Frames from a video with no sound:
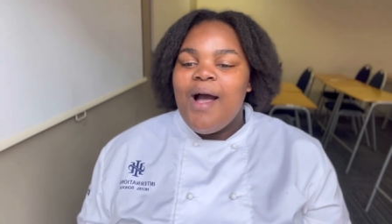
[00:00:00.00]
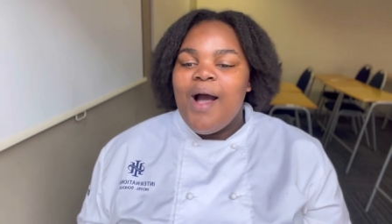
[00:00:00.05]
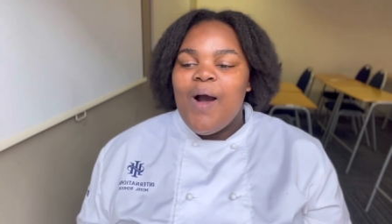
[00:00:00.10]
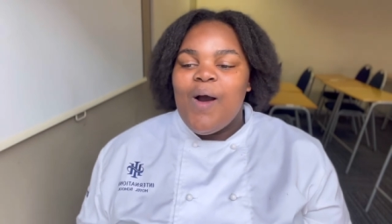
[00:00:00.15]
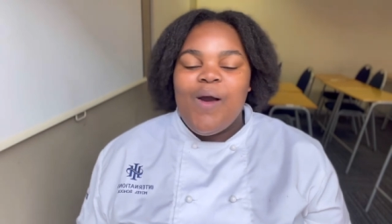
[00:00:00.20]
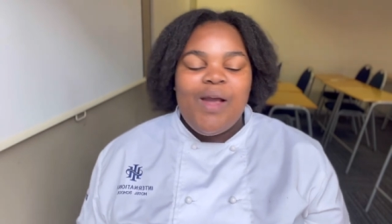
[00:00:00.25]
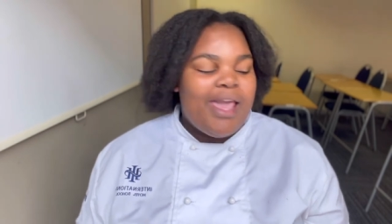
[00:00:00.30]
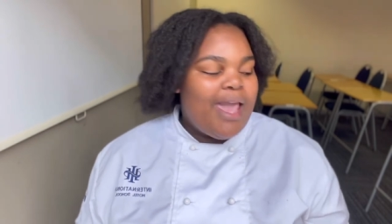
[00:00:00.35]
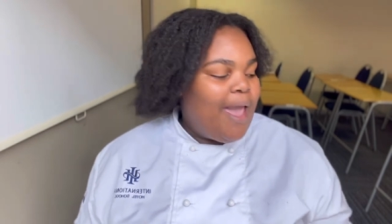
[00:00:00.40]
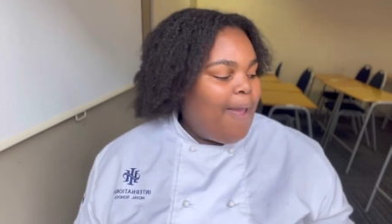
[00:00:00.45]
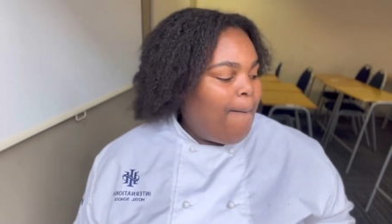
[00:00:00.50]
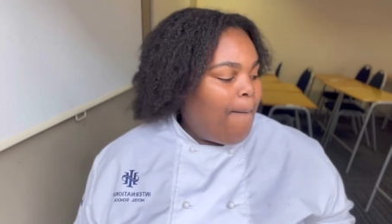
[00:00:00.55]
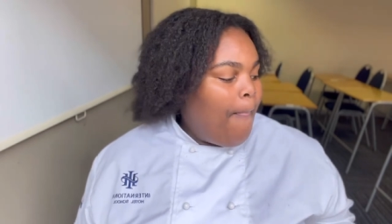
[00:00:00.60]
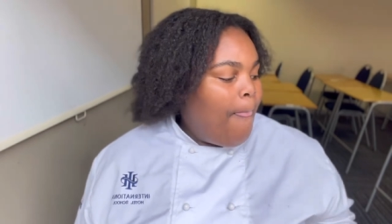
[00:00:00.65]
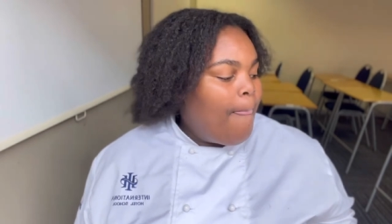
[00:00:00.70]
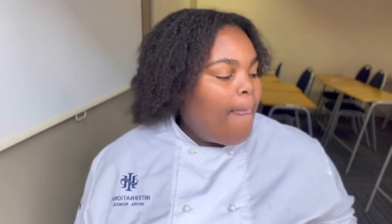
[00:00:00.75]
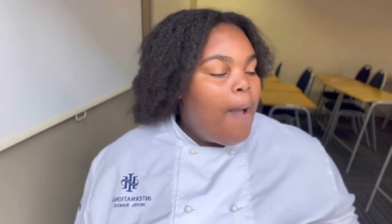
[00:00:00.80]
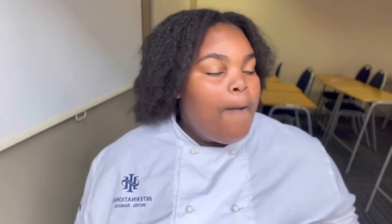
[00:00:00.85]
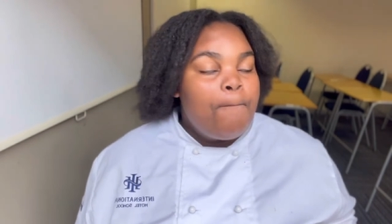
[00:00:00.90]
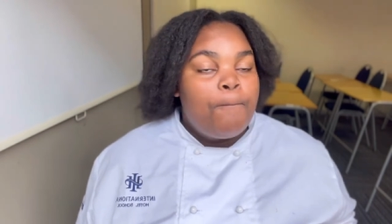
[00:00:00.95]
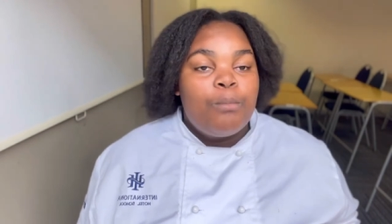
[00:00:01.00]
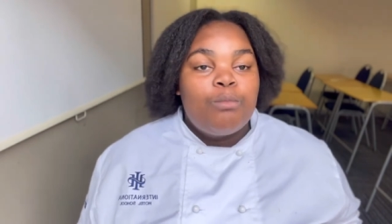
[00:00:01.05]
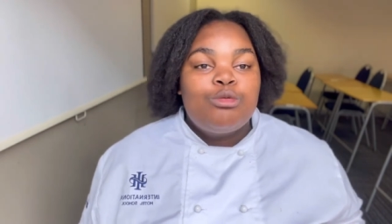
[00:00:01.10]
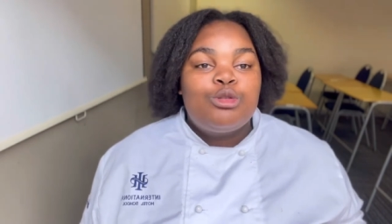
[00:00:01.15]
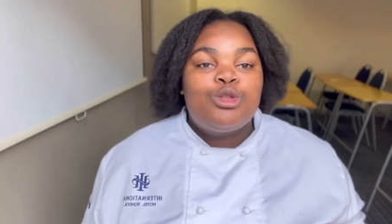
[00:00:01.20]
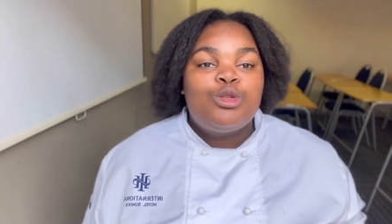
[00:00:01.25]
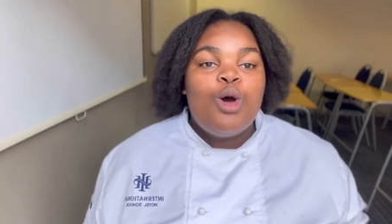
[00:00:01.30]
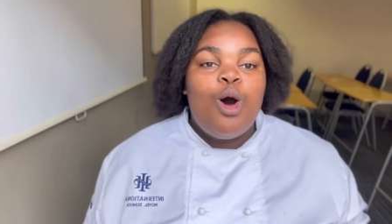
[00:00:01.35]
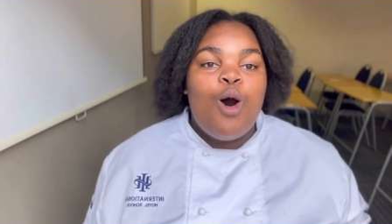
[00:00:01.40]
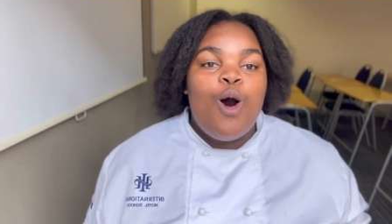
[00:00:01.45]
okay
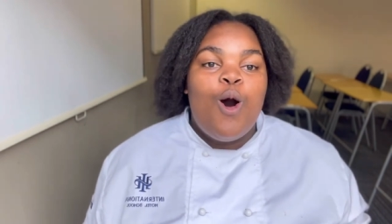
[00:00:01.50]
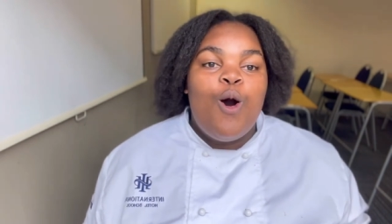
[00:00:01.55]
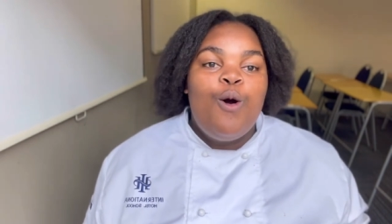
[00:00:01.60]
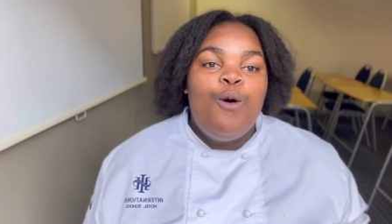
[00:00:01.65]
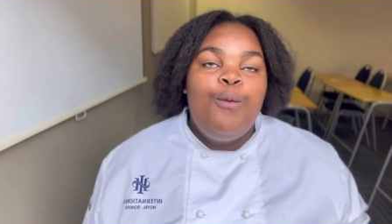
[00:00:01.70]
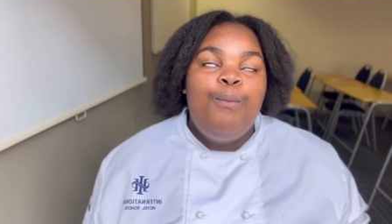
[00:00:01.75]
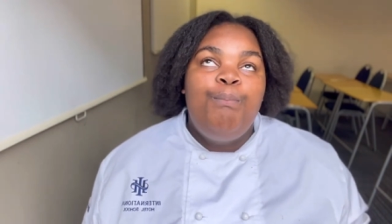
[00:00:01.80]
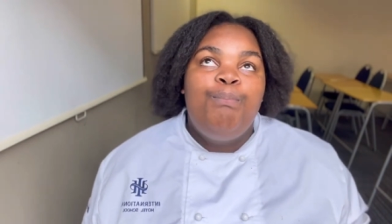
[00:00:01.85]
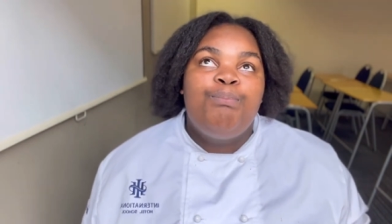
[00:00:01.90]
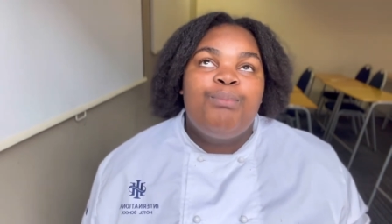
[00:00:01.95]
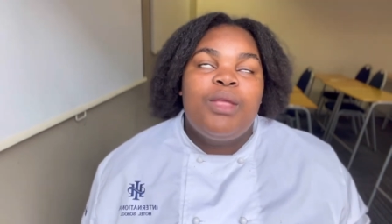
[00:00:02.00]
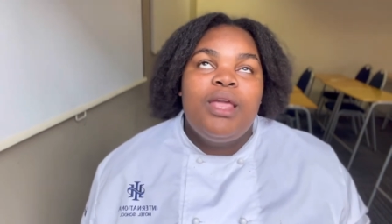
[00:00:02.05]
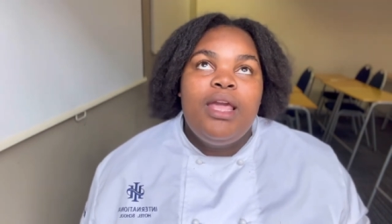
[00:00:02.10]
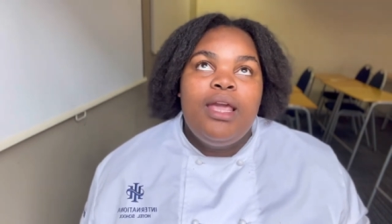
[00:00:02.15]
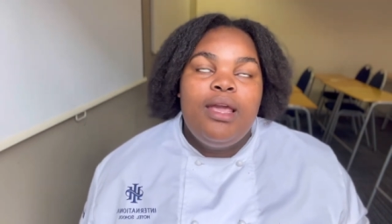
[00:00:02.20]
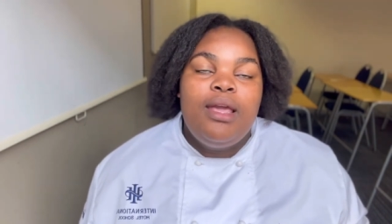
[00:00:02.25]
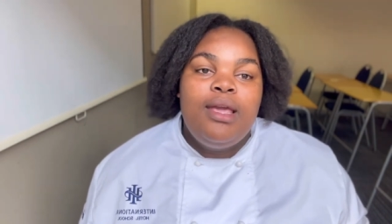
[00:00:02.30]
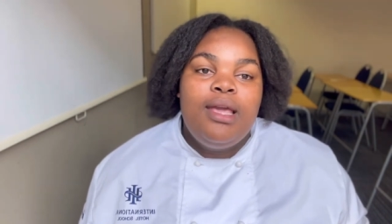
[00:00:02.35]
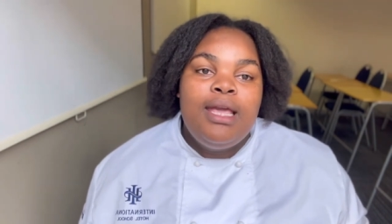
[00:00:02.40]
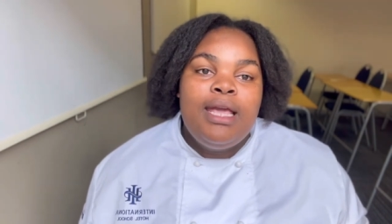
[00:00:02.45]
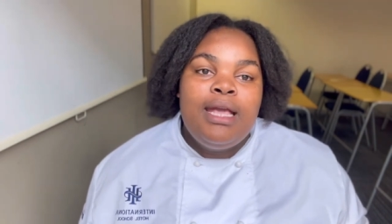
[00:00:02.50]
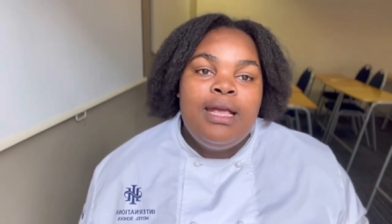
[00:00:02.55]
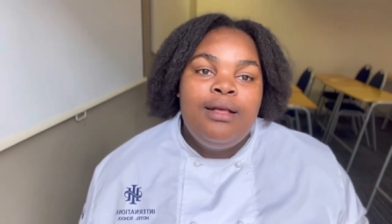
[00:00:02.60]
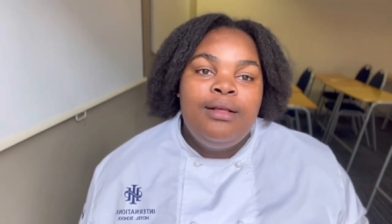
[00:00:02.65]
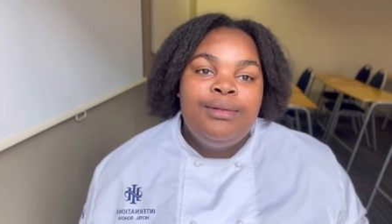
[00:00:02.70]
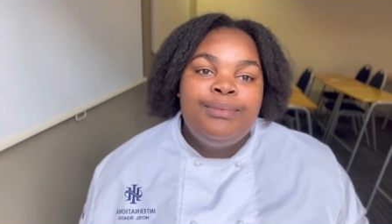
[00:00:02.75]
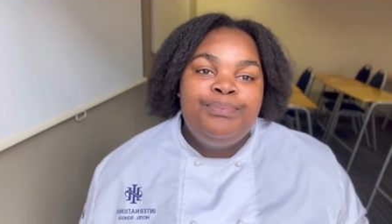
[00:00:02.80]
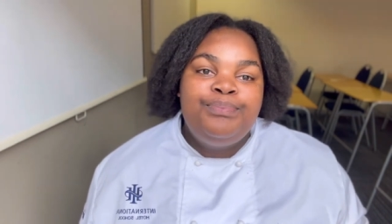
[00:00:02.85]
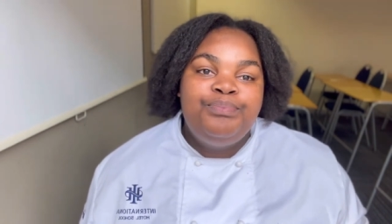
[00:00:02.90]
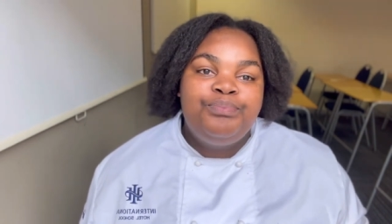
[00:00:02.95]
so
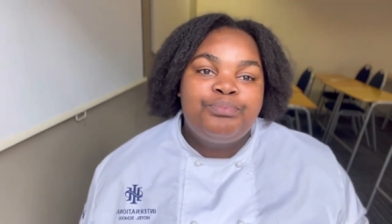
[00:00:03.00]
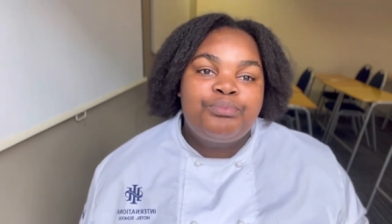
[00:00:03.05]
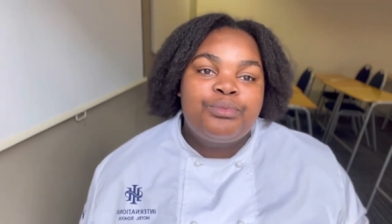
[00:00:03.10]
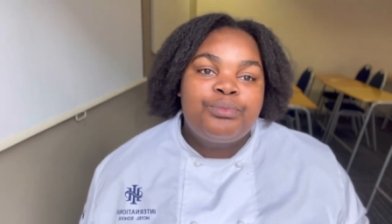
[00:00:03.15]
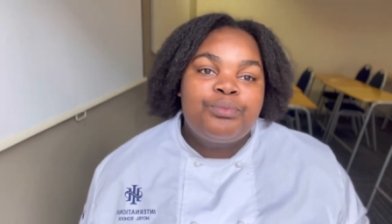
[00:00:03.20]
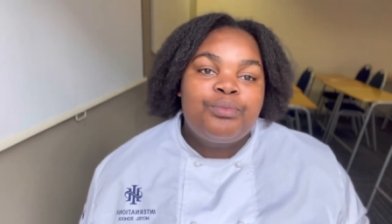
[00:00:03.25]
in,